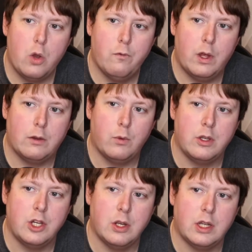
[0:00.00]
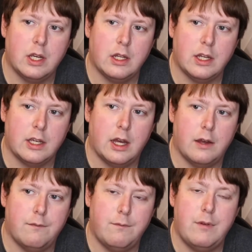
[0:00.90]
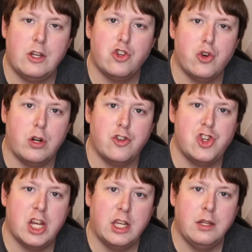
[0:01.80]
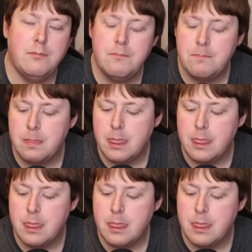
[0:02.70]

Like, which you get like a fish or a chicken?